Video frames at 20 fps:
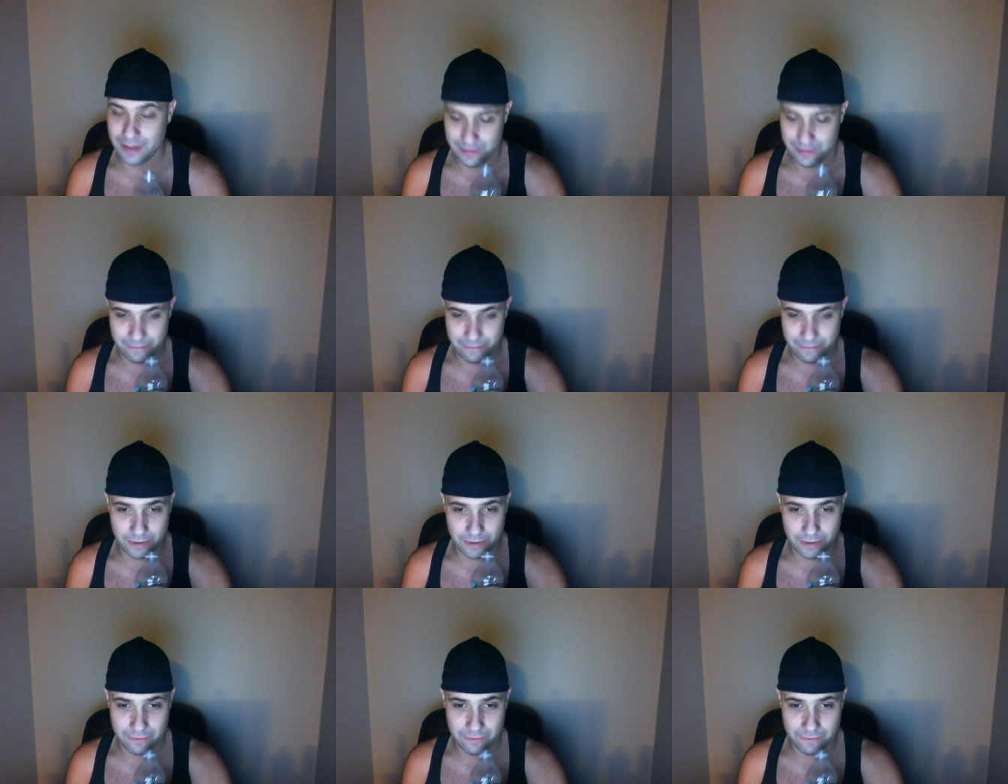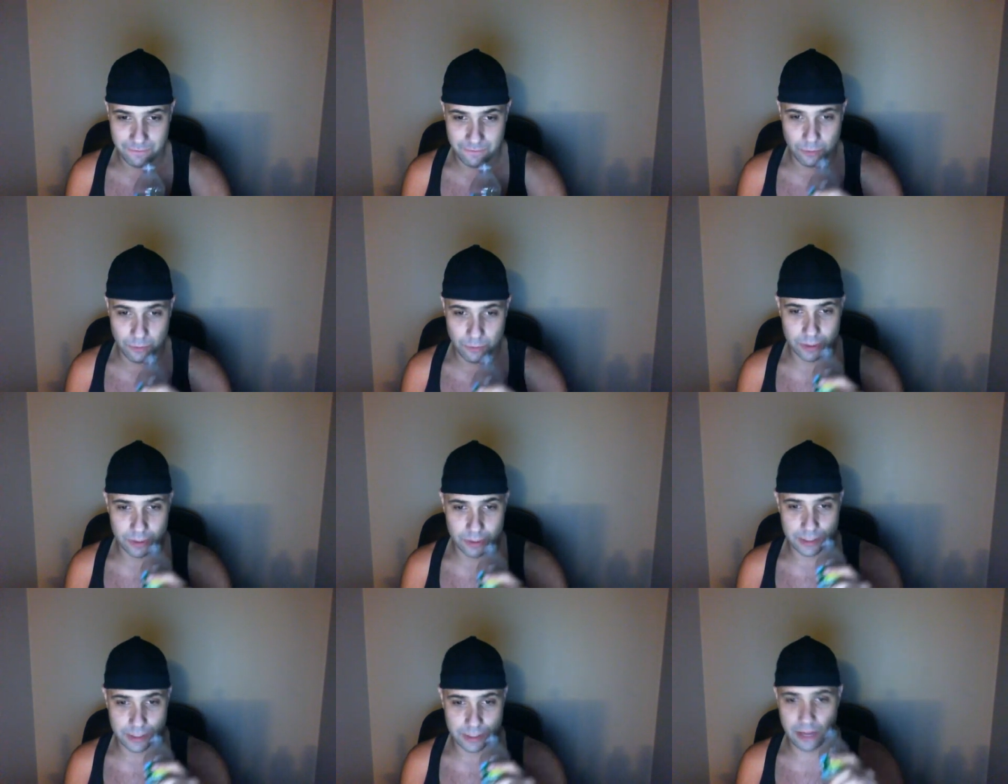Fuck Ford
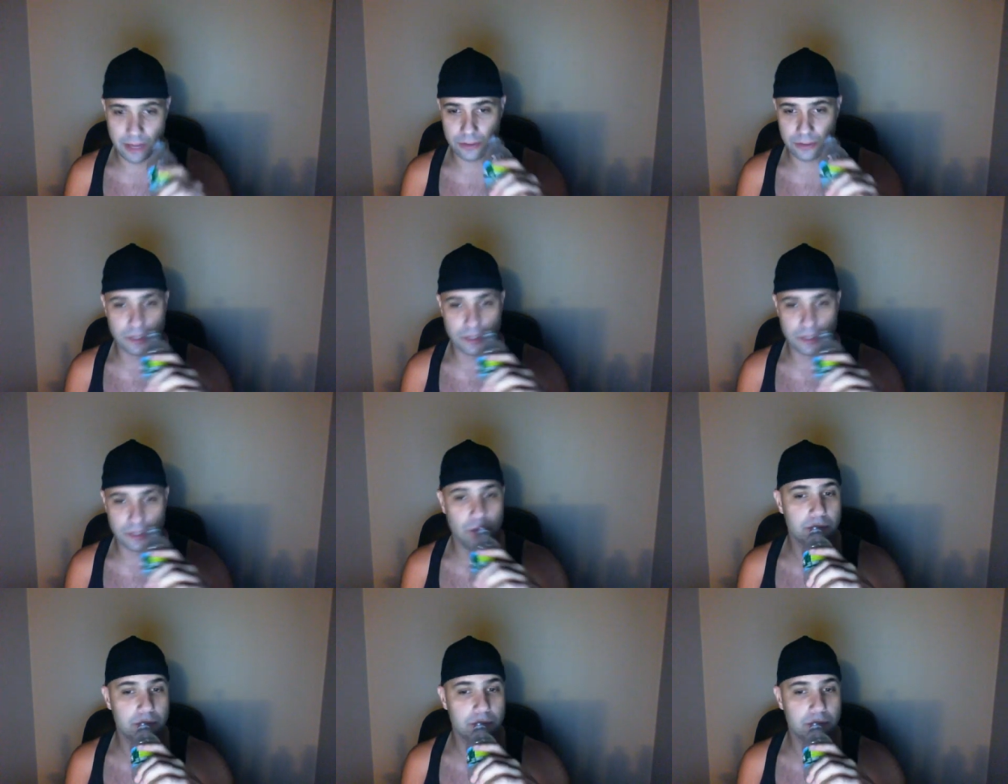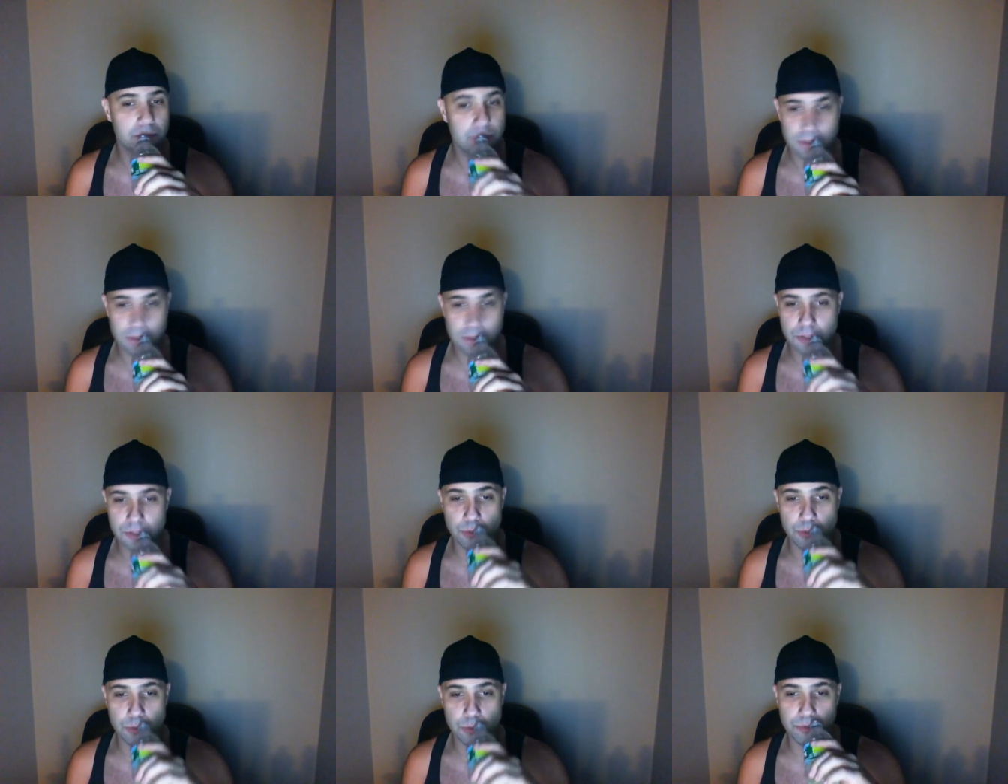telescope.
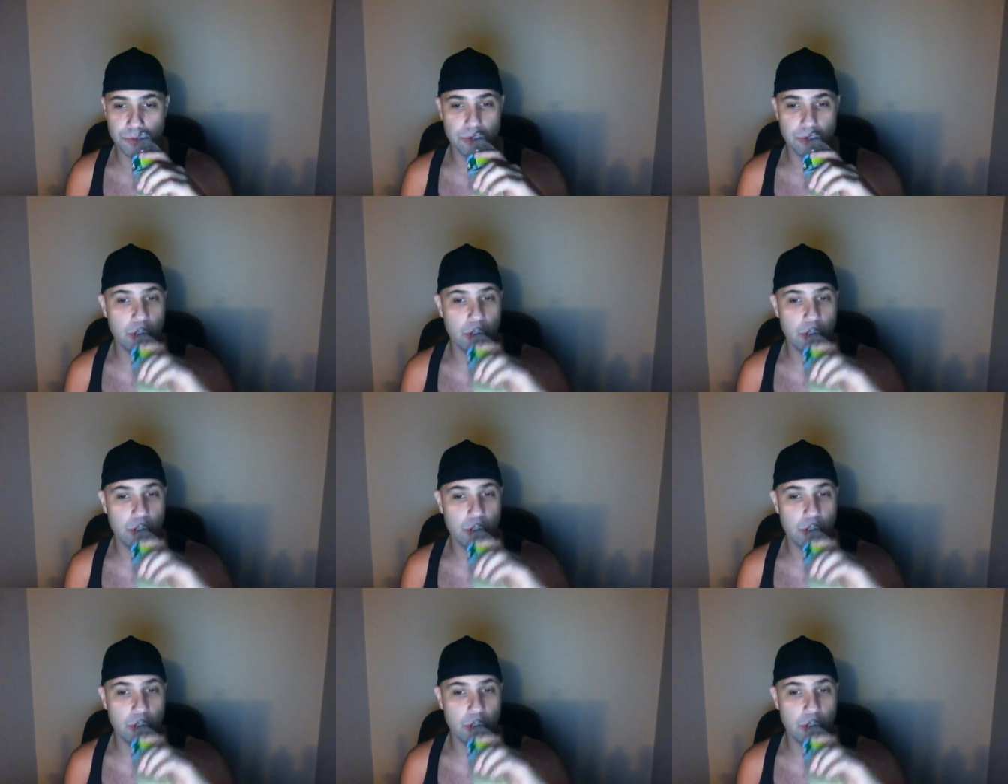Subaru.